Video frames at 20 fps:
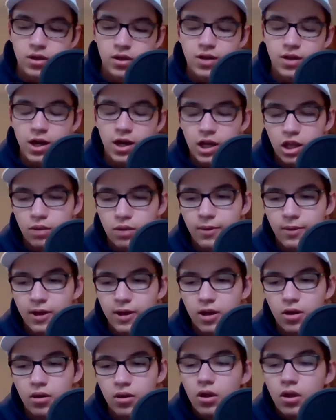talking
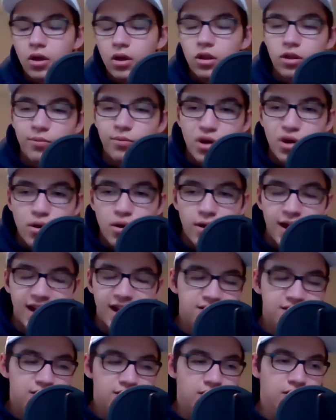about the PRO
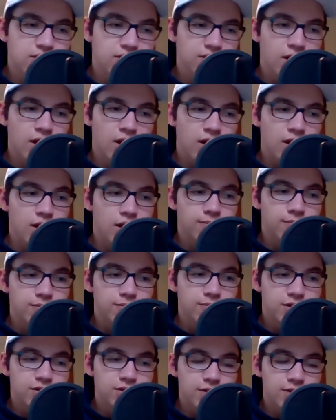Act
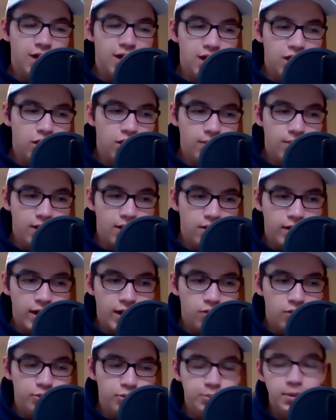to talking about
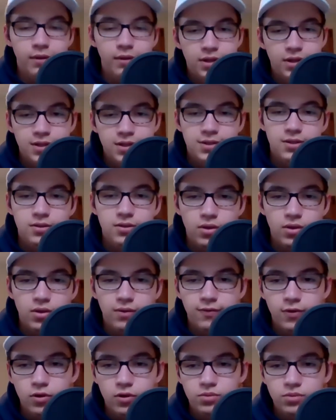how Republicans are doing
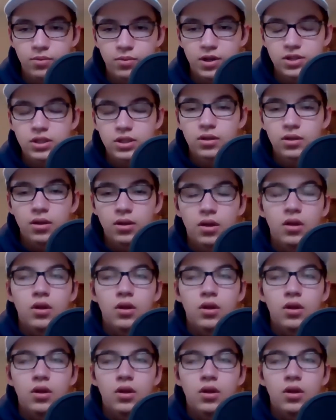voter suppression.